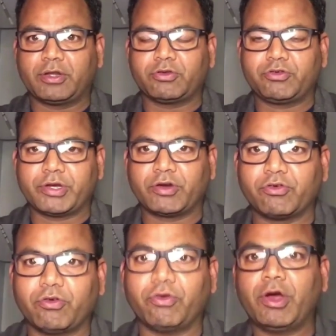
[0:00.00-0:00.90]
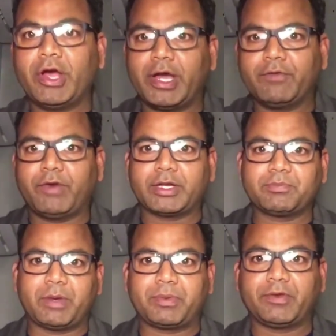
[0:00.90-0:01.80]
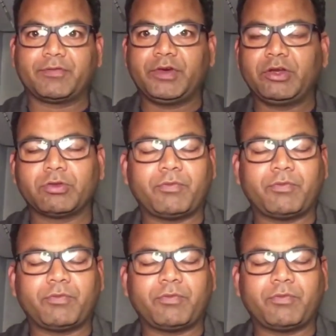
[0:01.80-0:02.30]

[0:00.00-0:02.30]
So you can go and watch my previous videos.